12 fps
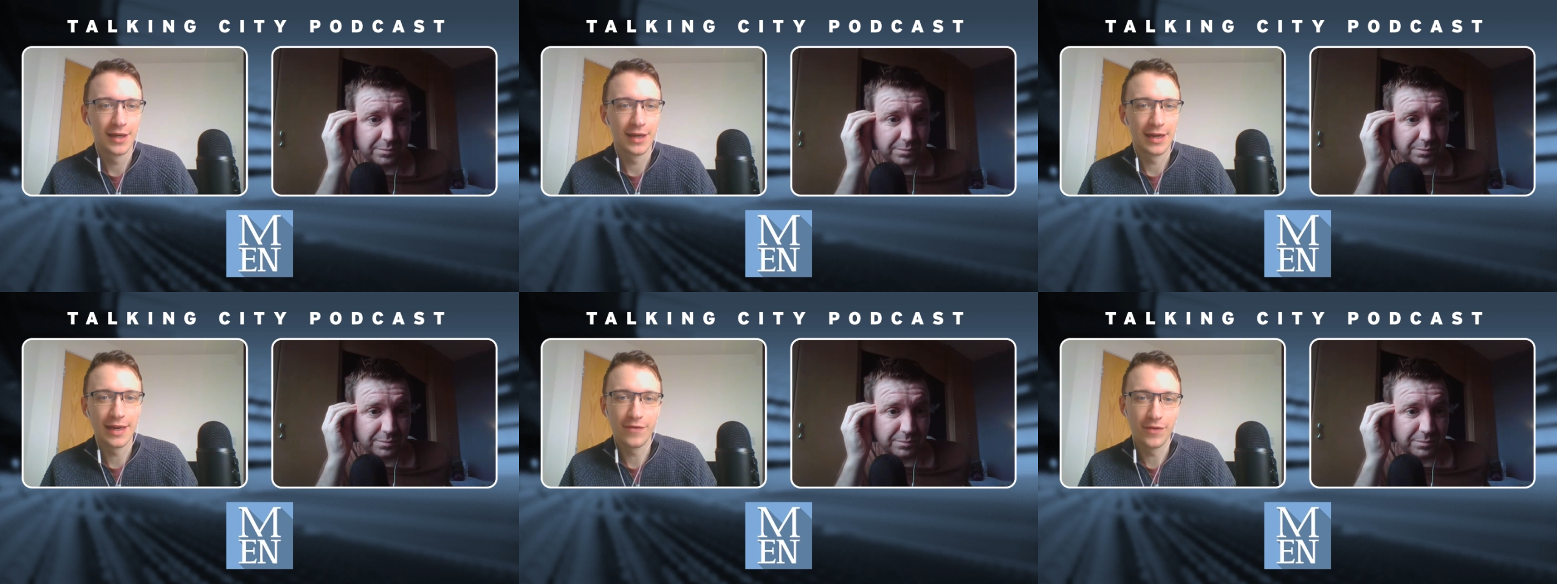
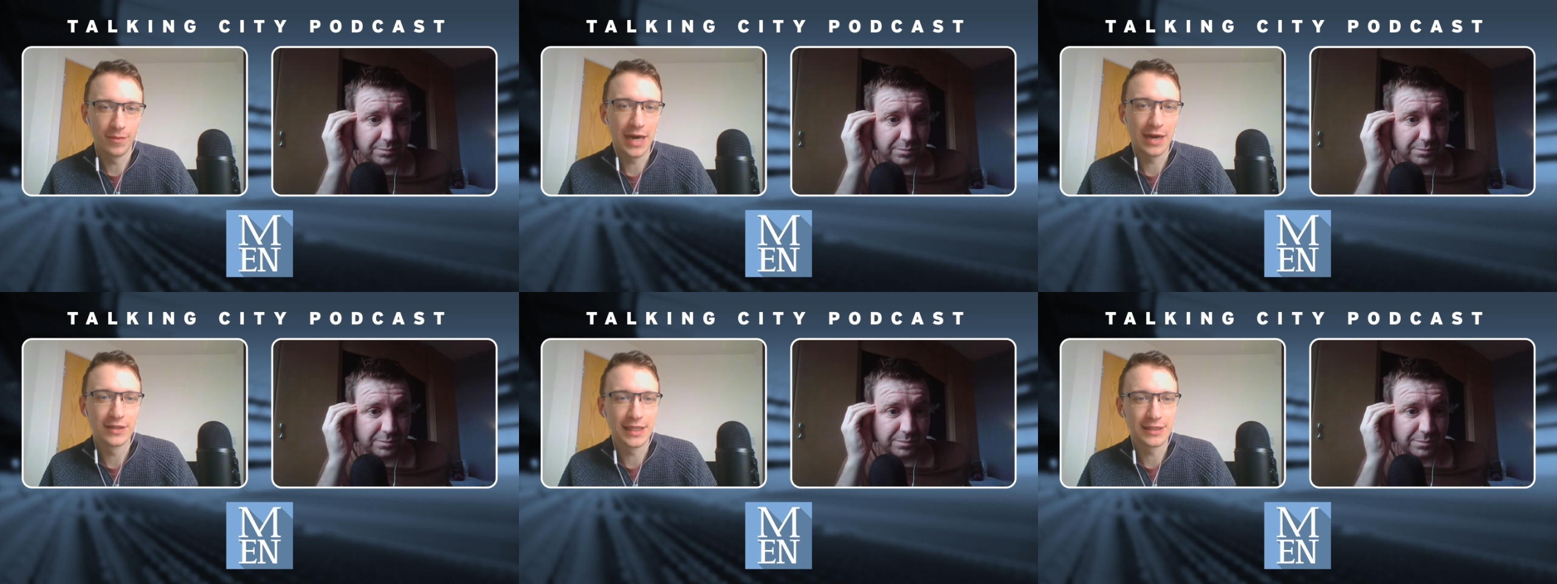Speaker 1: and even
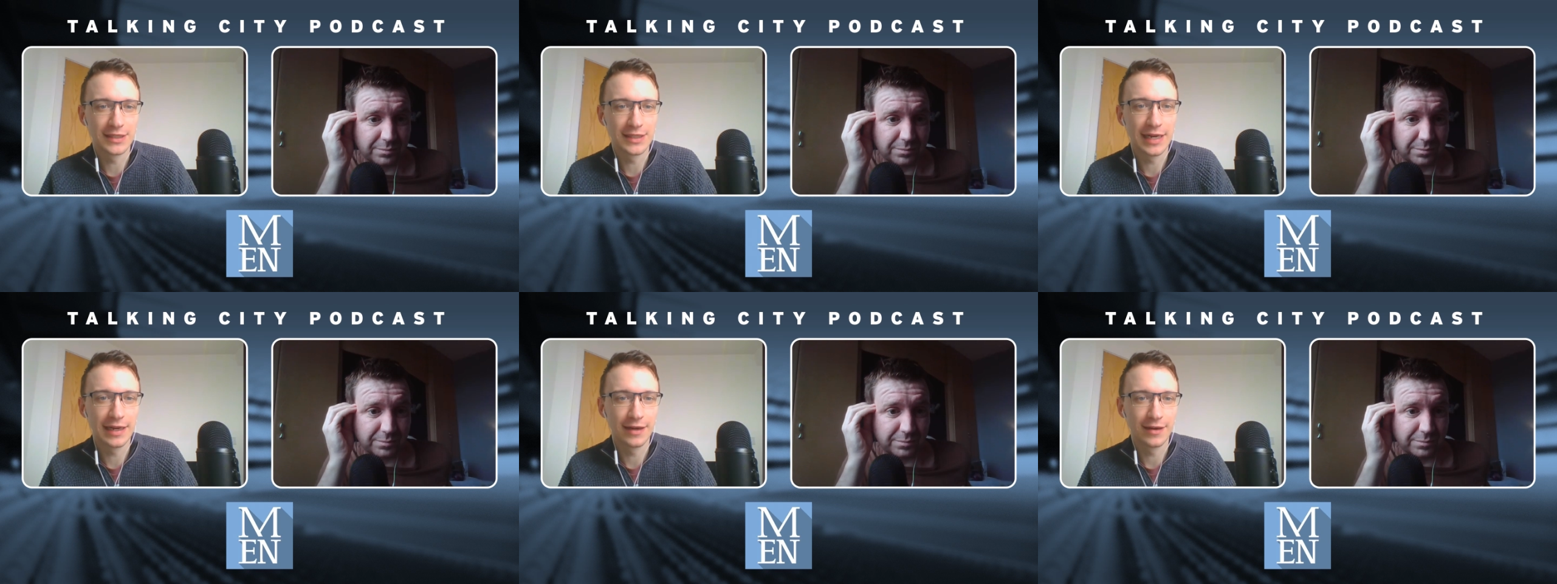Mahrez, as you
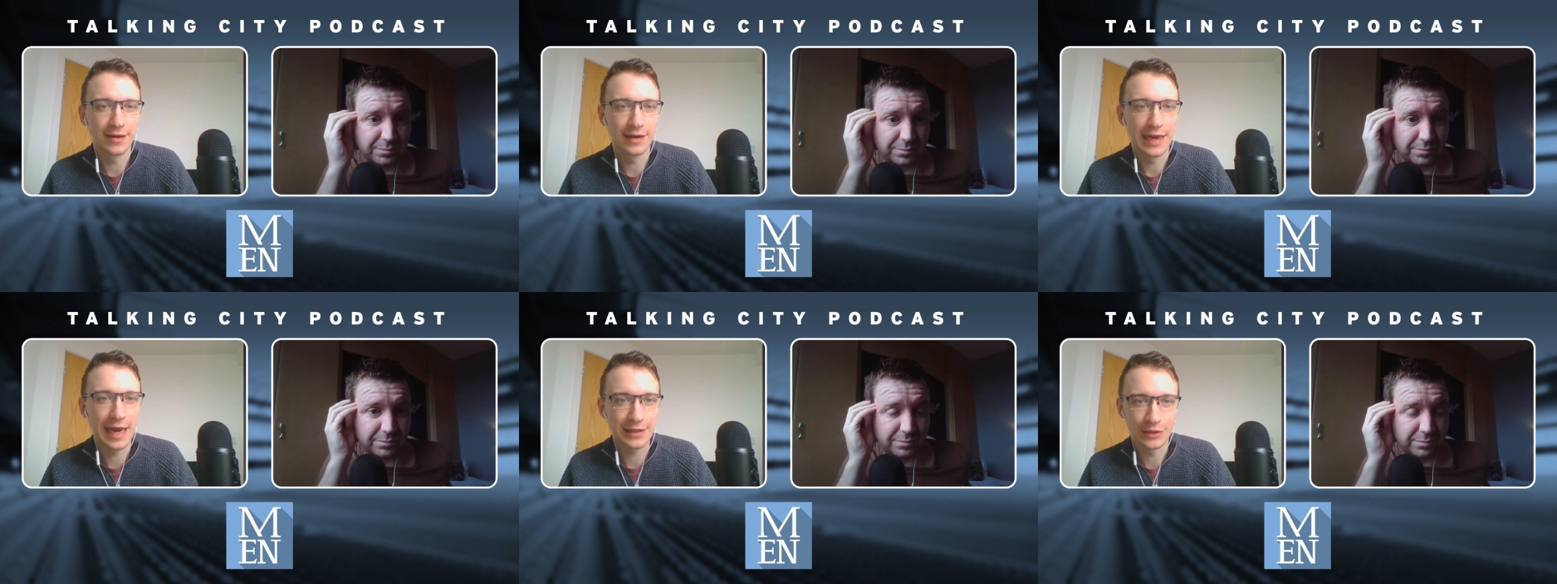say,
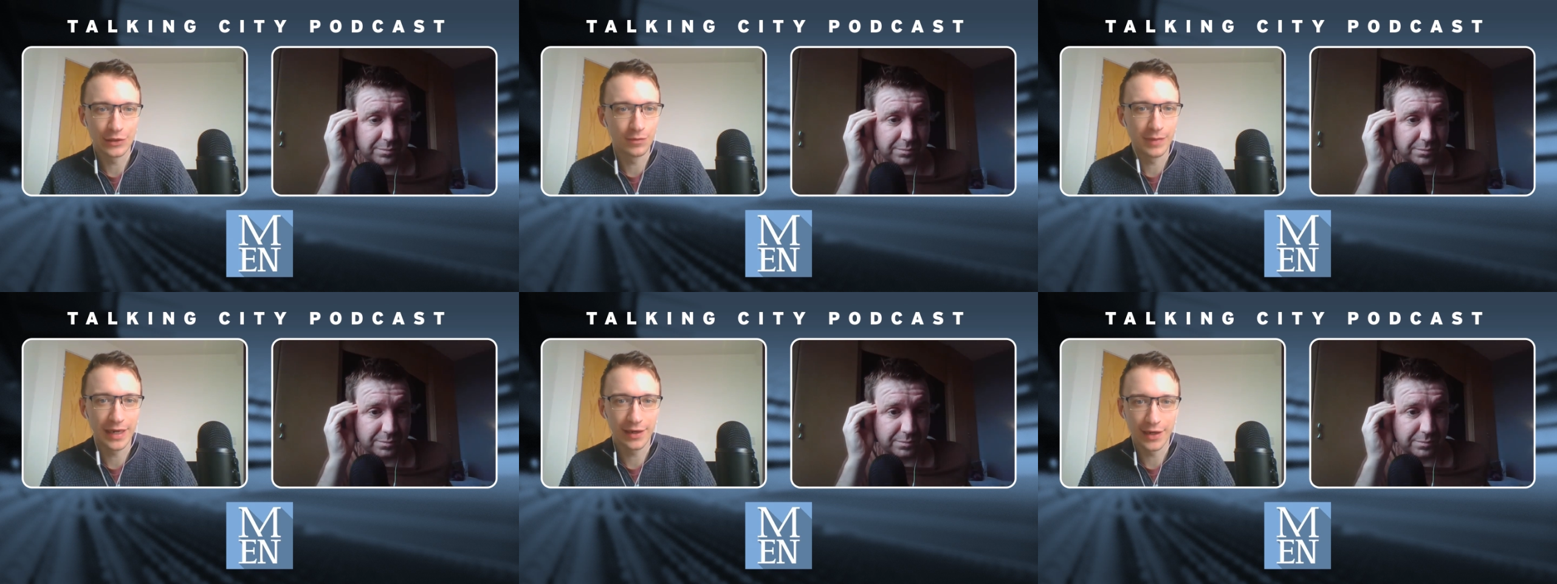he hasn't
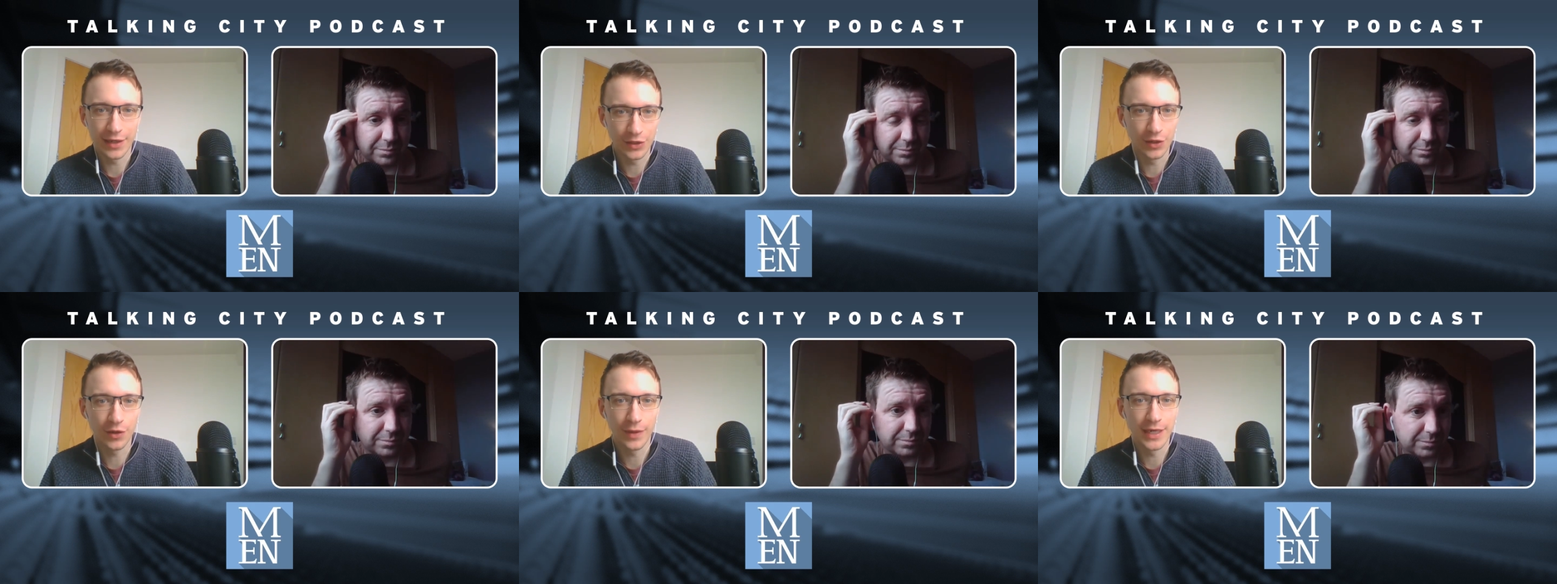done badly at
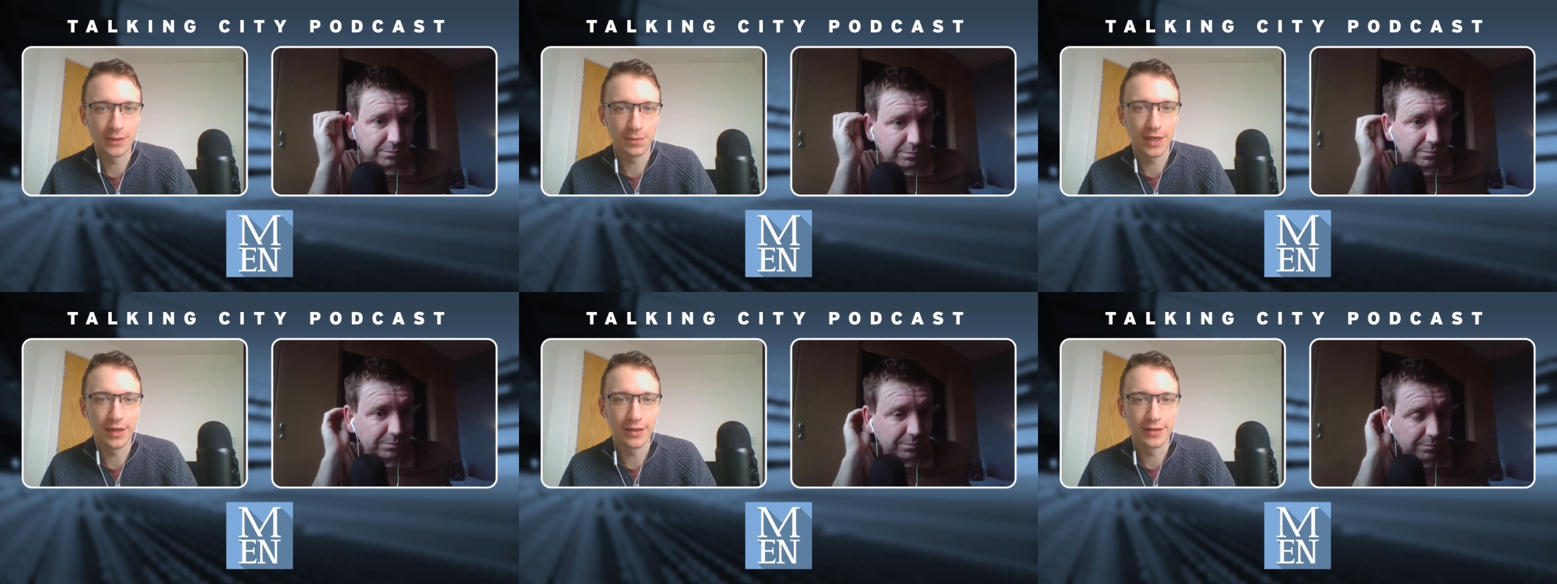all when he's
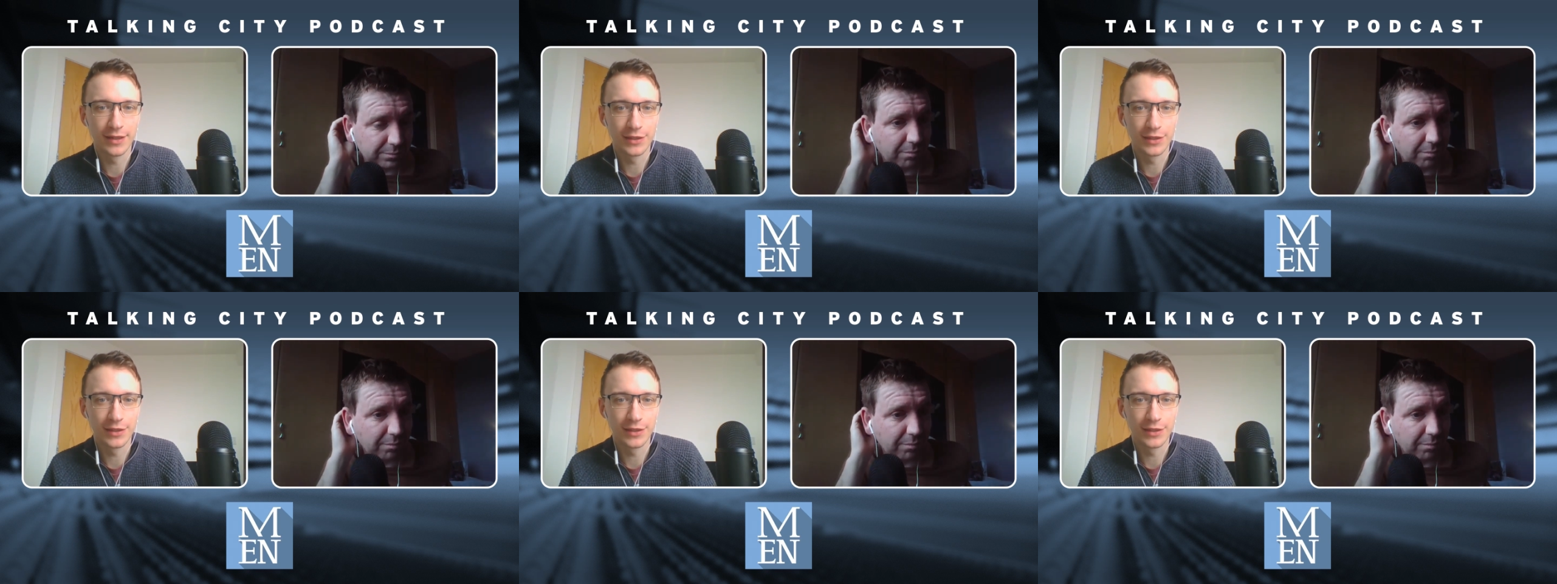played.